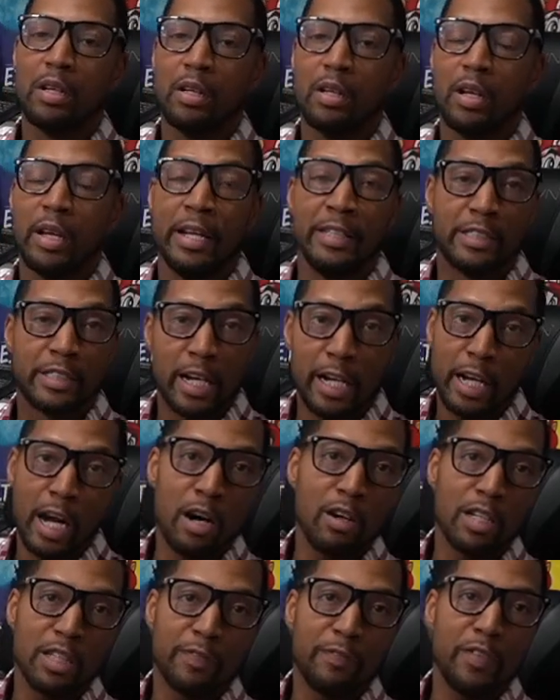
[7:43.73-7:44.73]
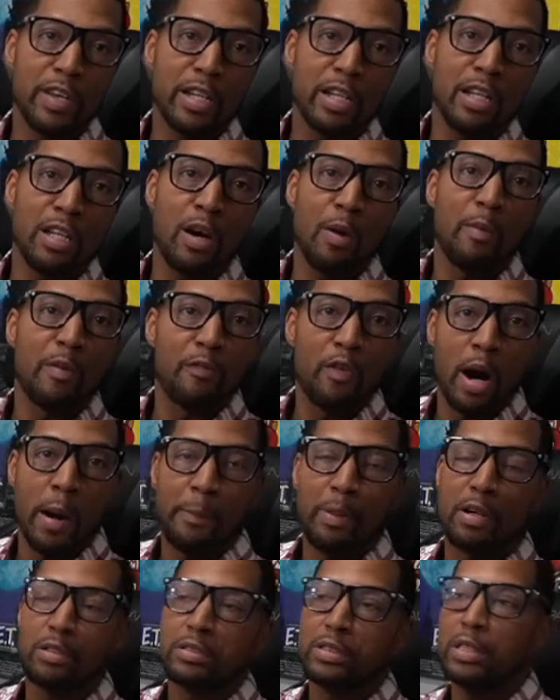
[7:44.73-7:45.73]
and check out his video before I
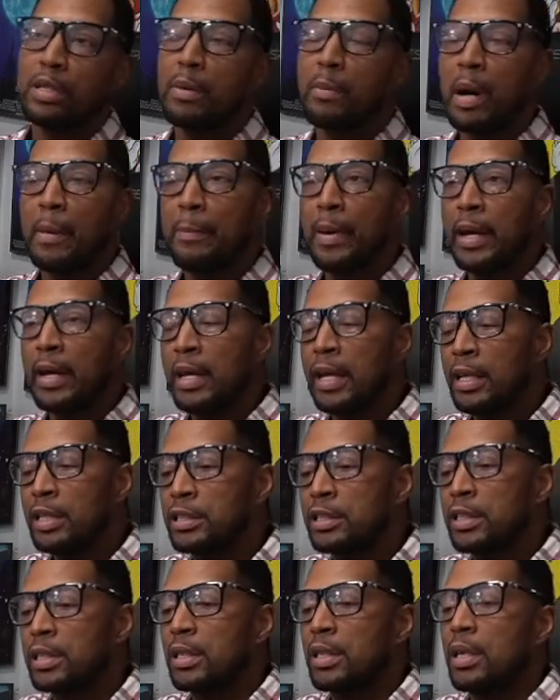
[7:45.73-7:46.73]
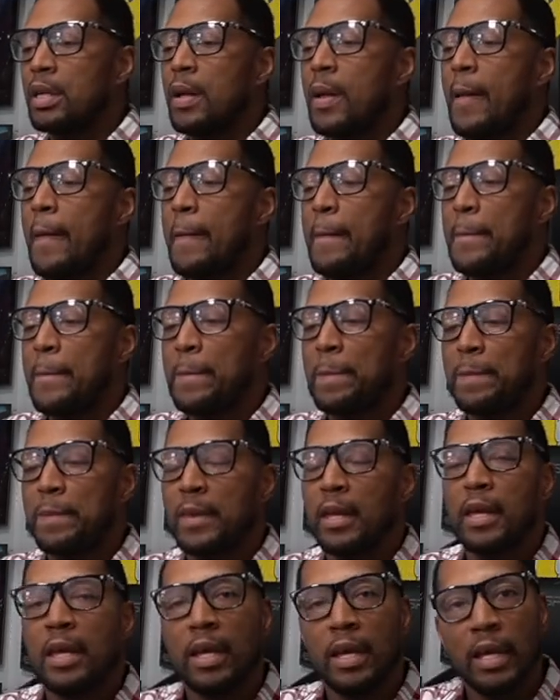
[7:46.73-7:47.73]
post it on my page,
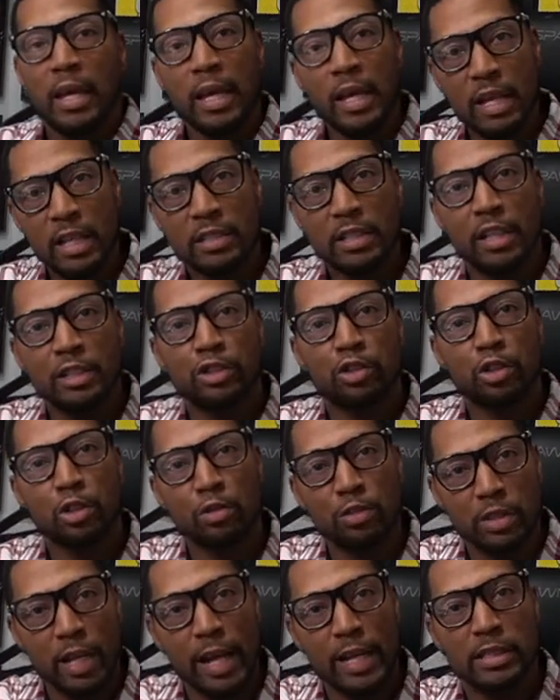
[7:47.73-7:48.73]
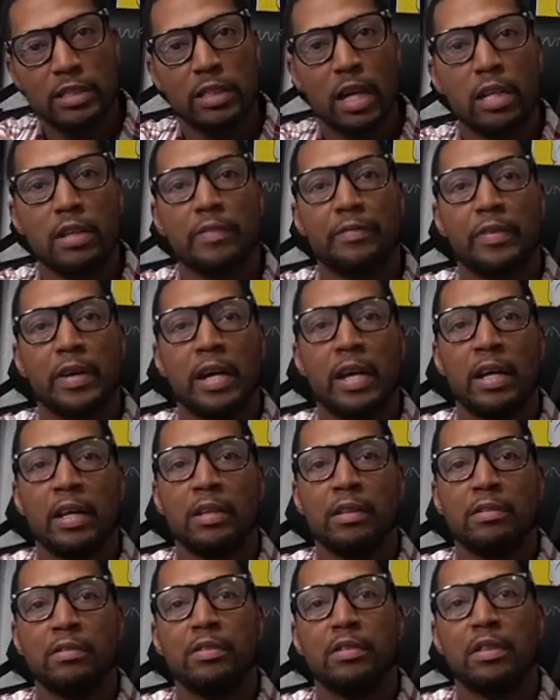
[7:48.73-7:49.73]
he's a true Zack Snyder fan.
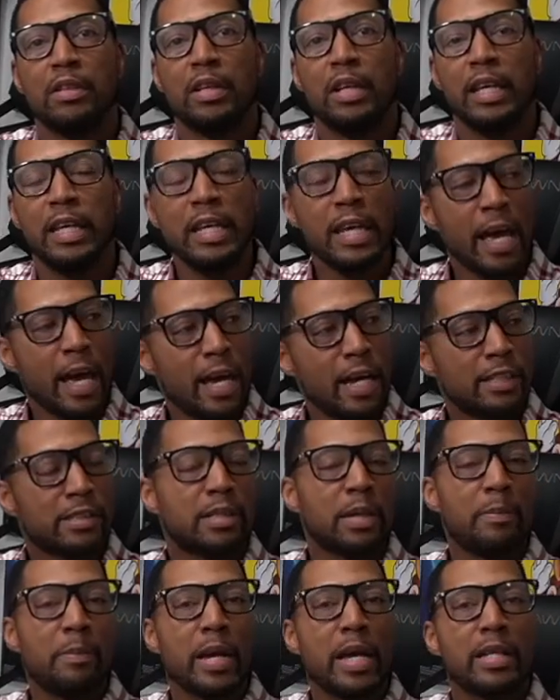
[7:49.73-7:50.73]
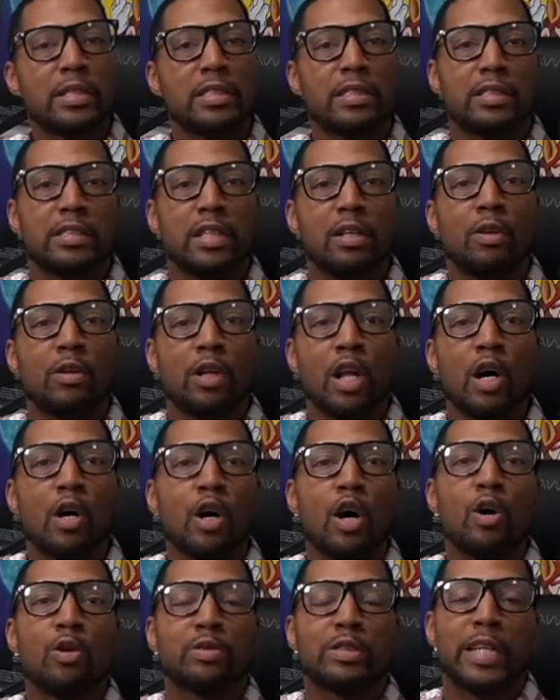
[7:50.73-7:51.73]
He has the Man of Steel
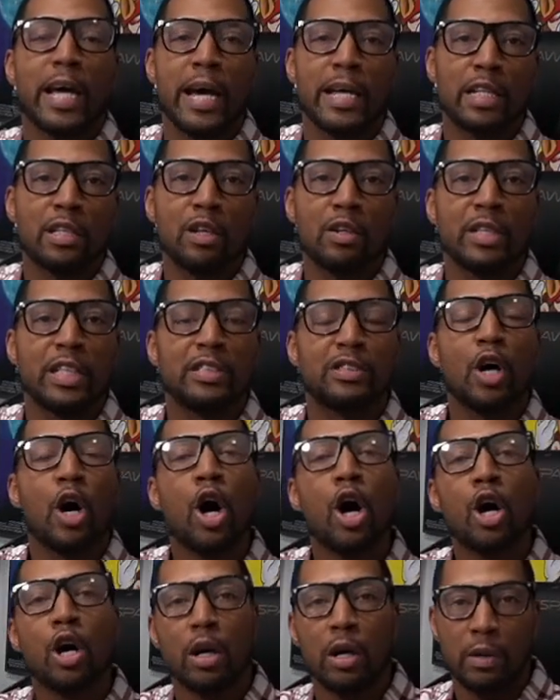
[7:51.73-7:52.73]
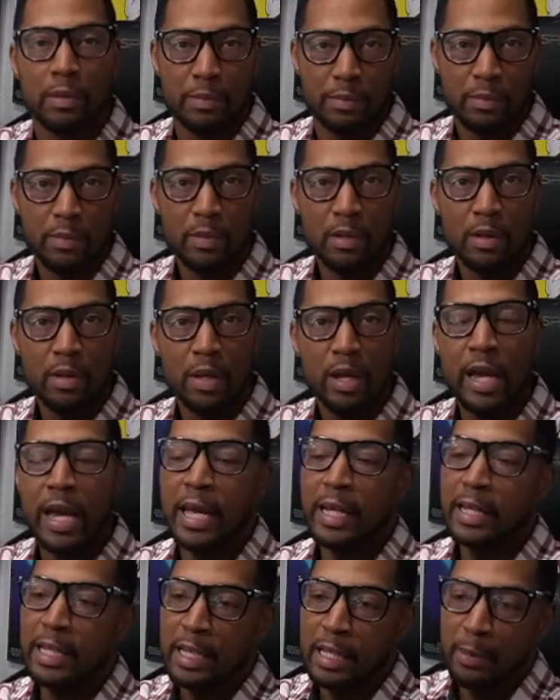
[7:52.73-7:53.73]
logo tatted on his arm.
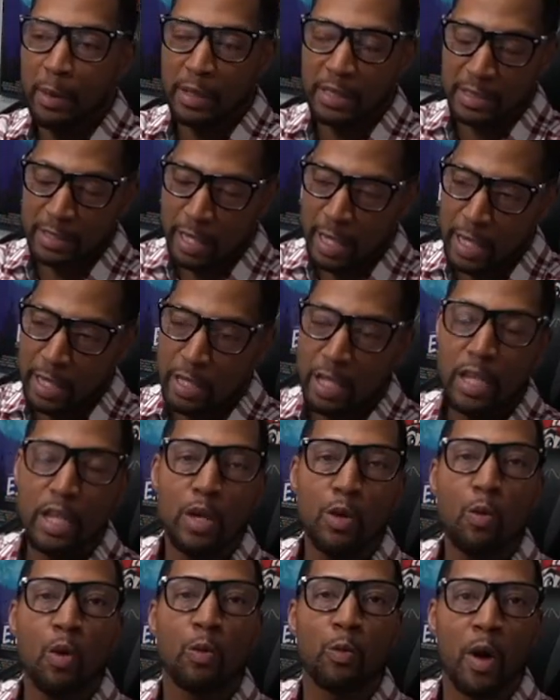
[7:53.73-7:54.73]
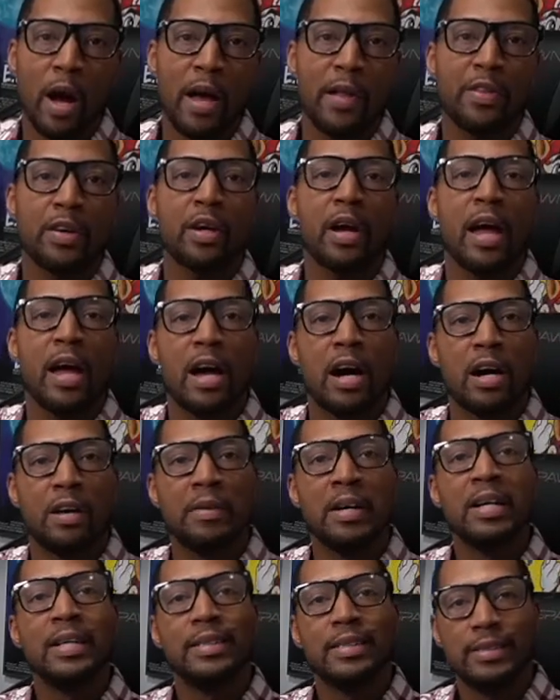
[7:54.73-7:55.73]
And he said he will rather
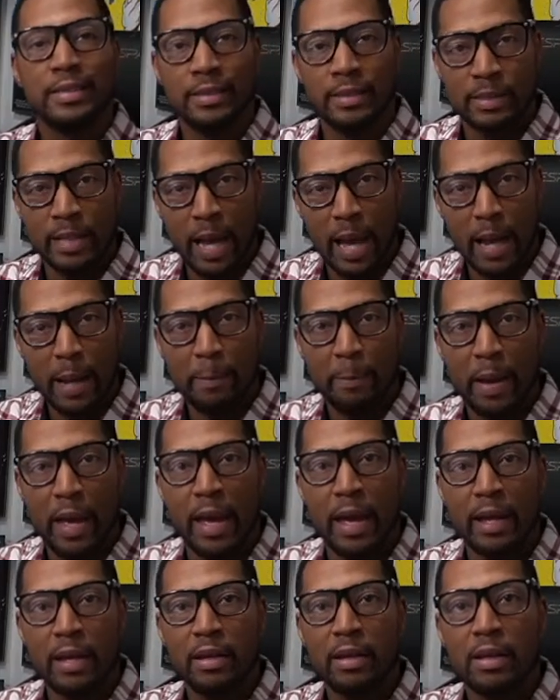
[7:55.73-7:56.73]
have Zack back